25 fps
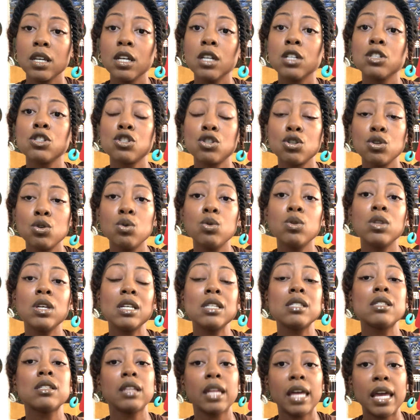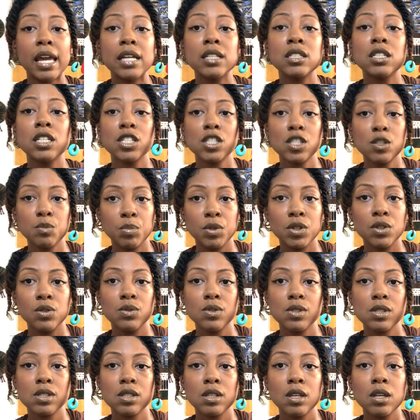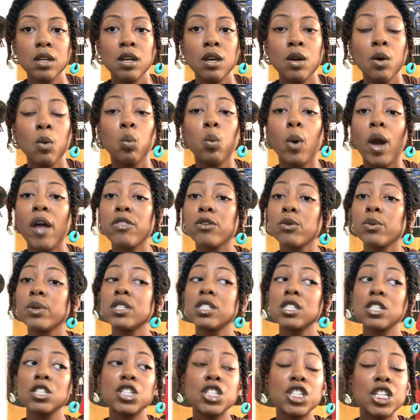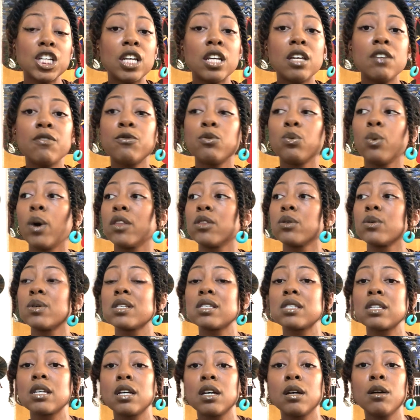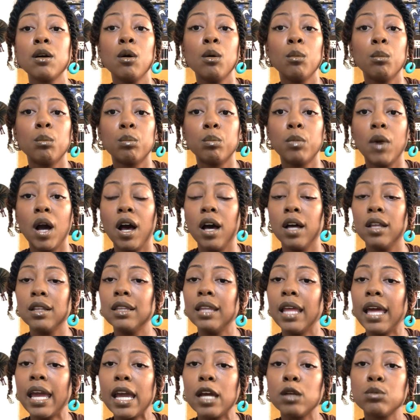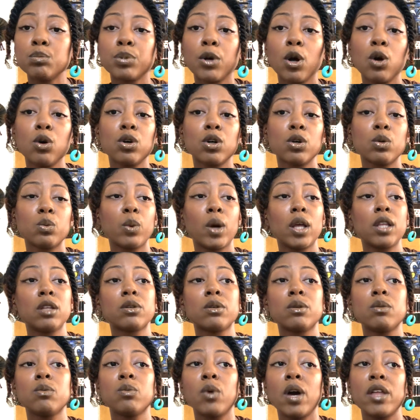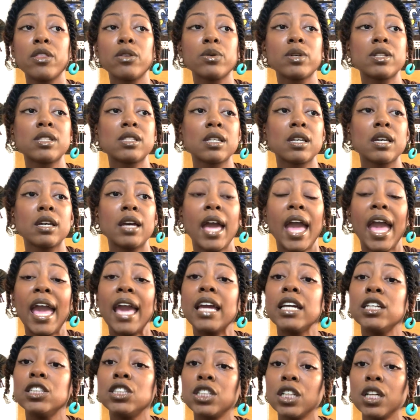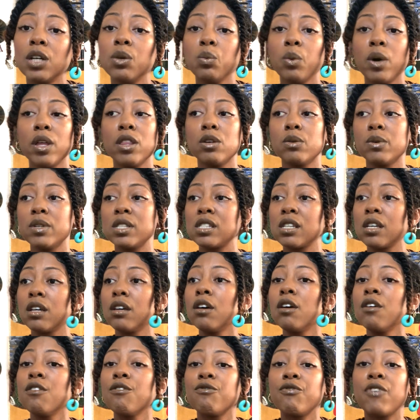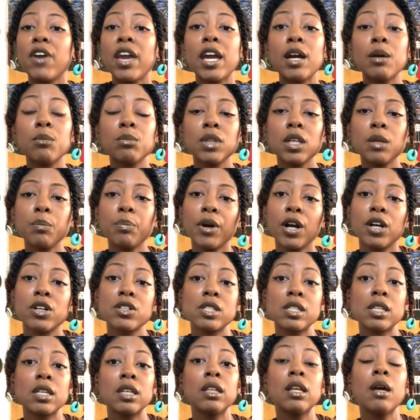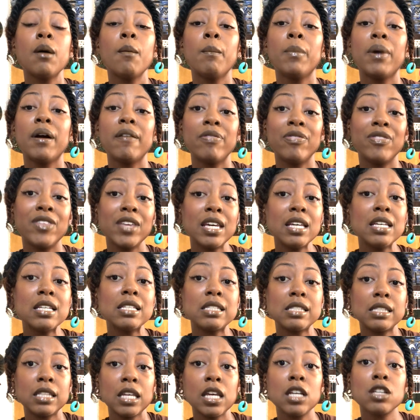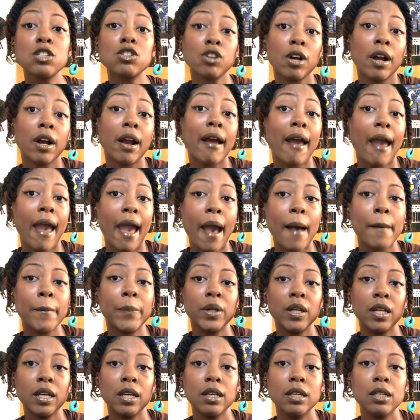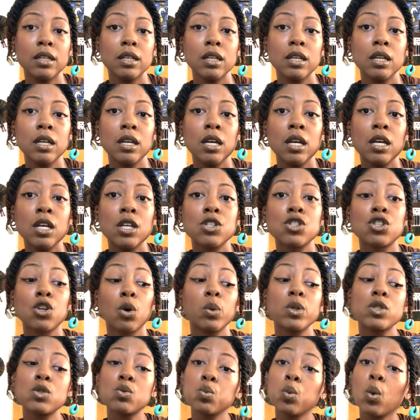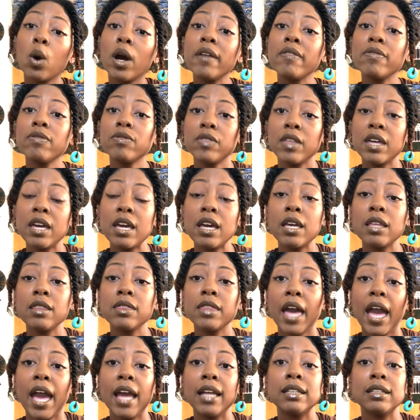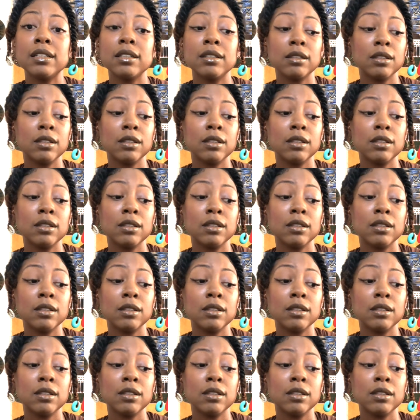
to these land disputes. Whether it's a chief, whether it's a land broker, whether it's an agent, whether it's a family person, but these things are happening. So it's one thing that,